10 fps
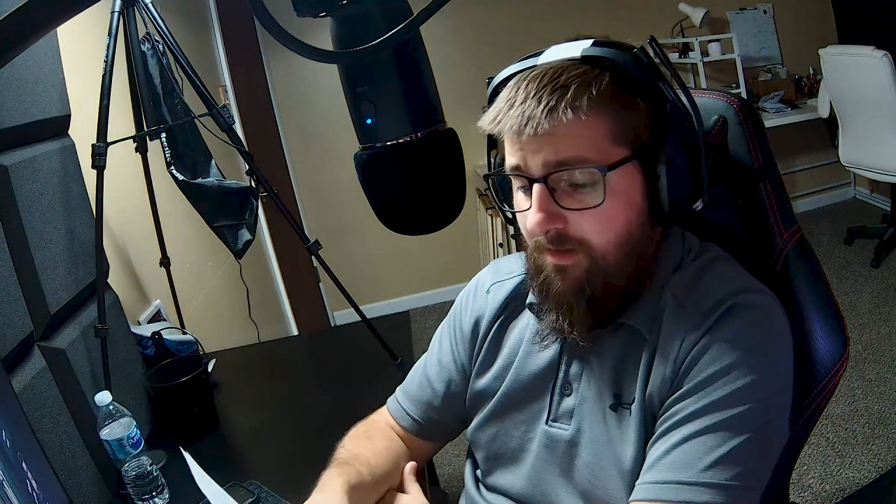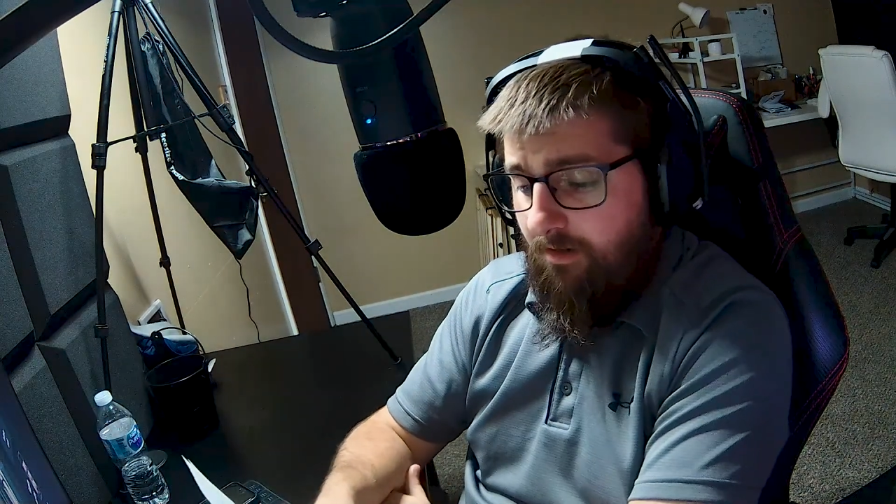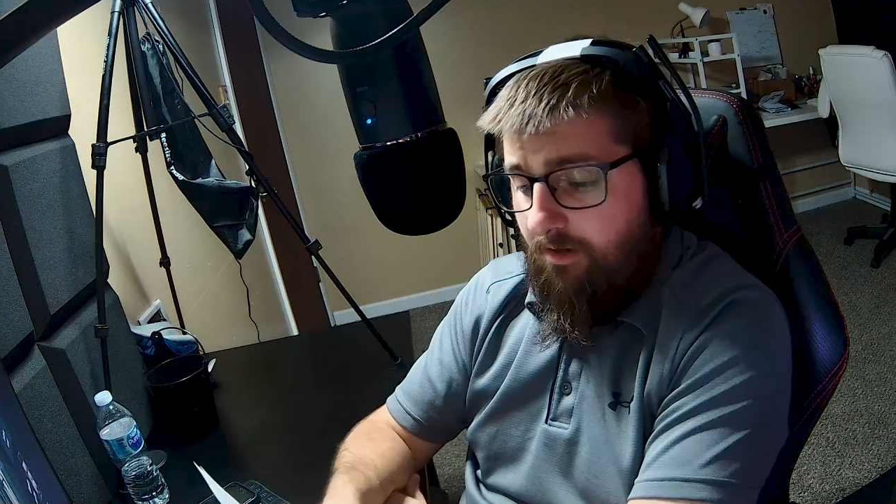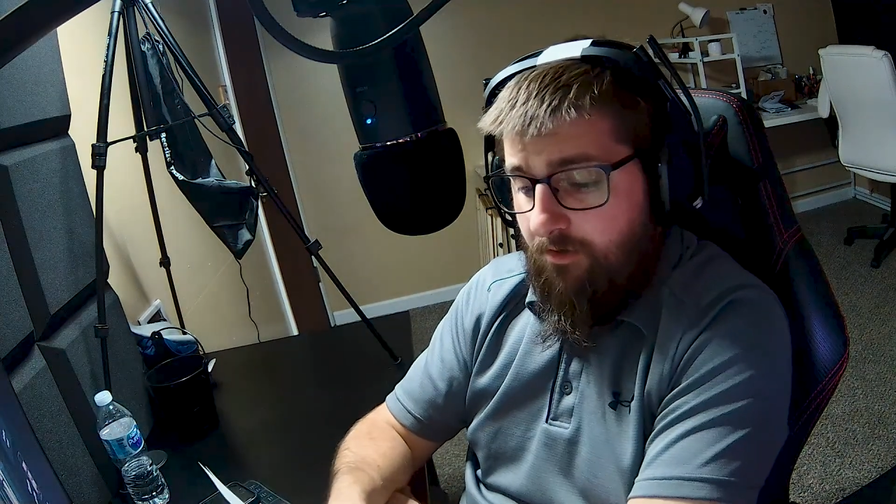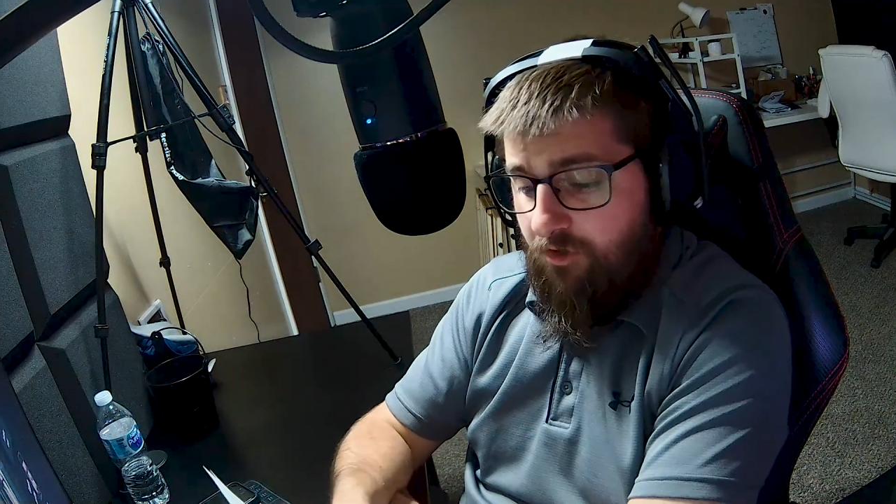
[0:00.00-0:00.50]

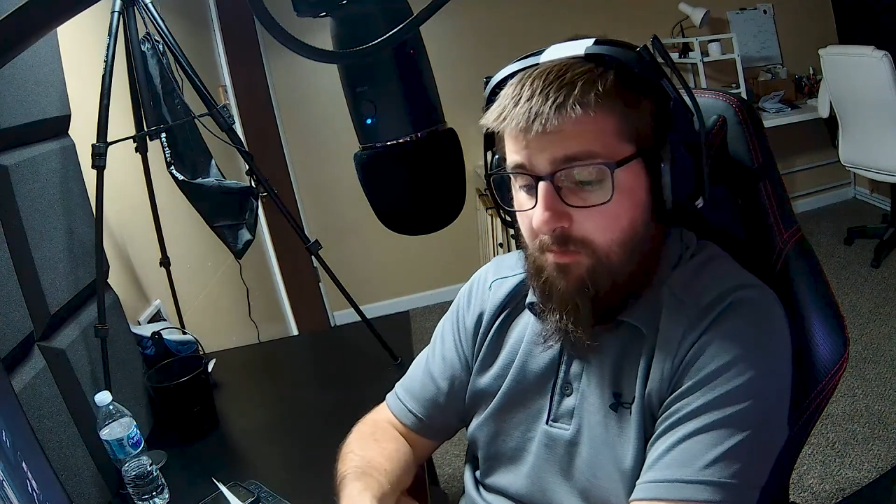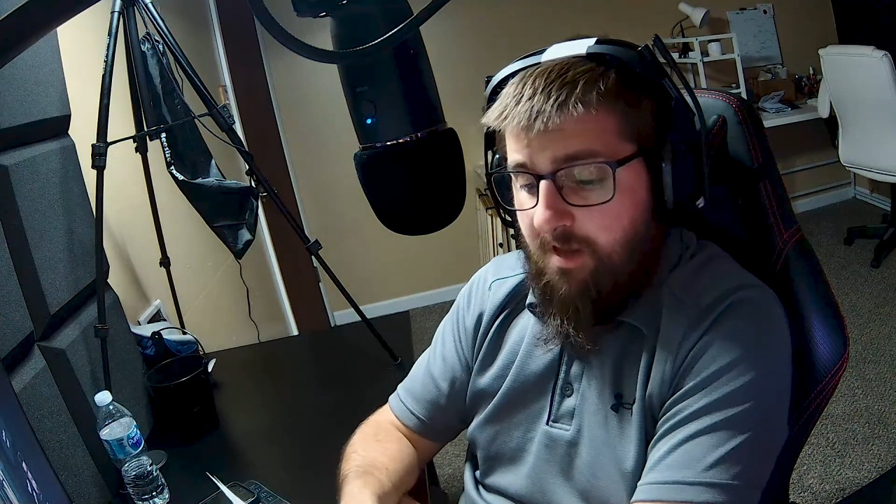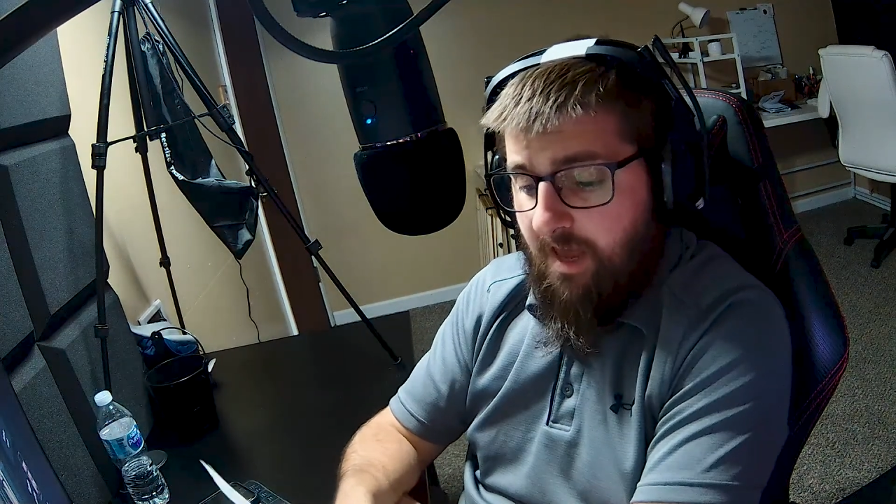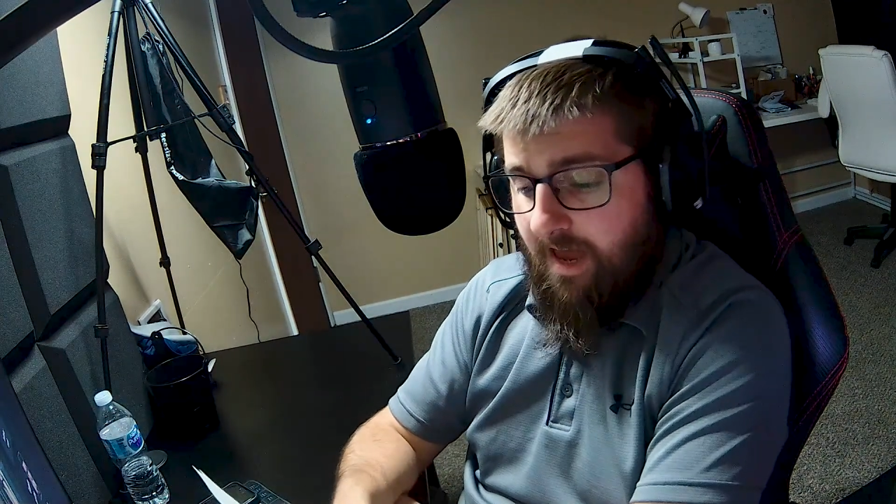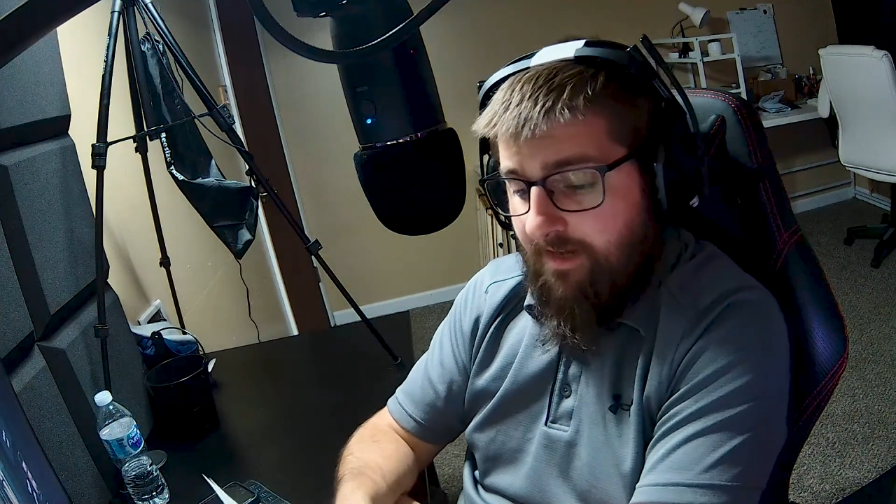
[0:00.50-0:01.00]
on
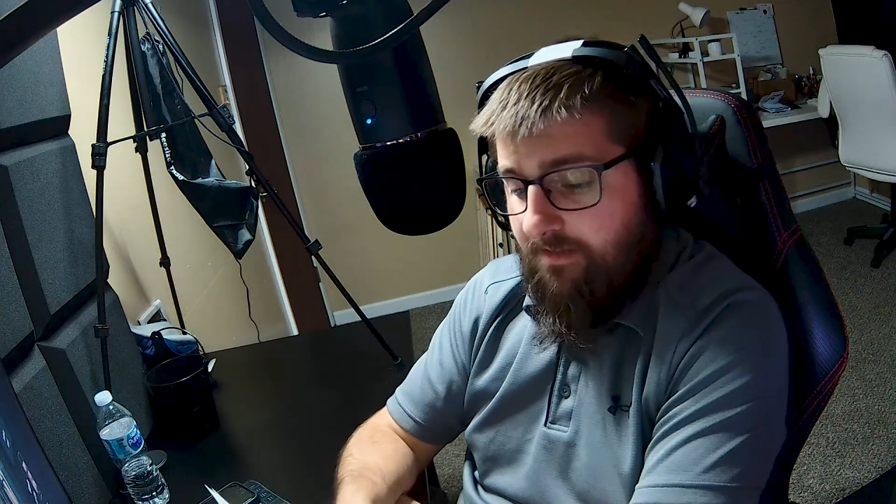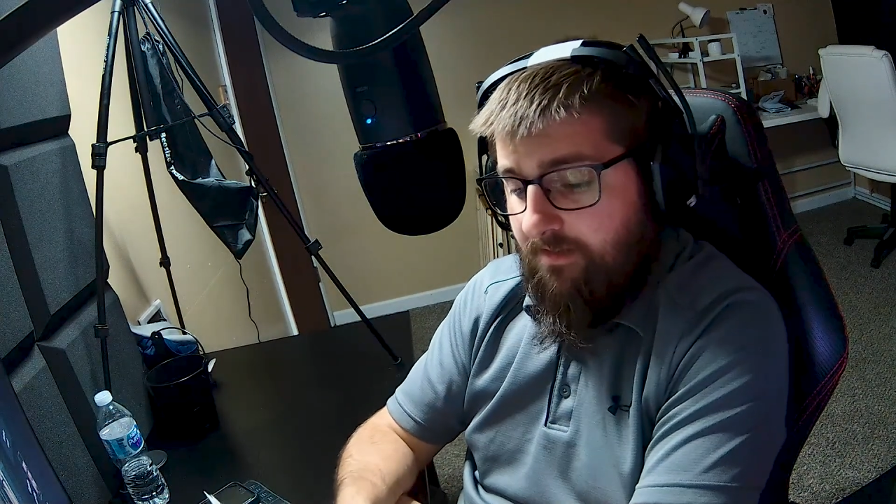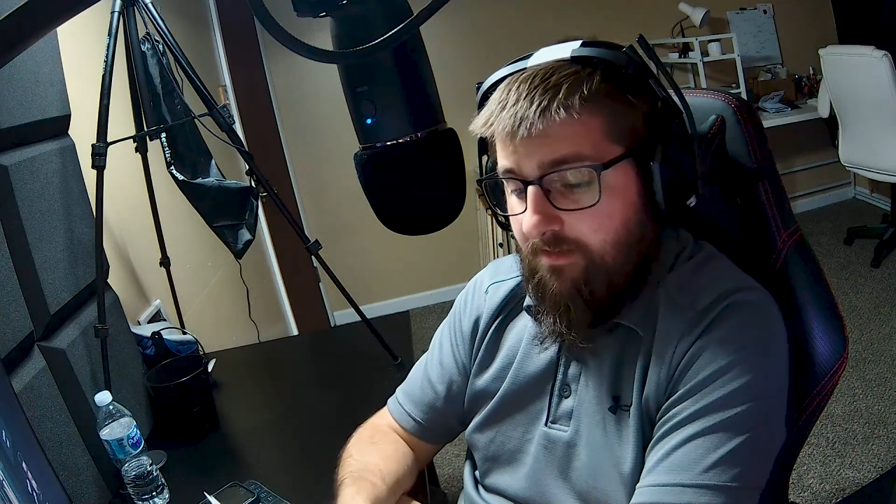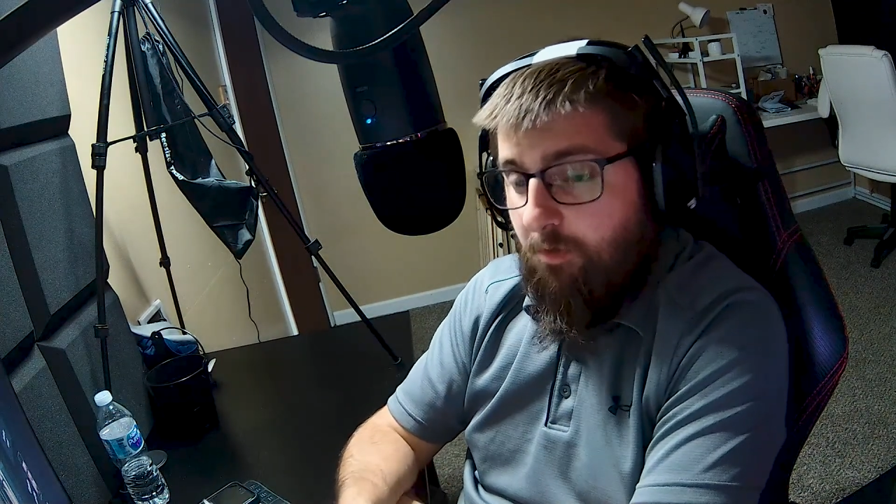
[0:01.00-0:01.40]
Germany Axis.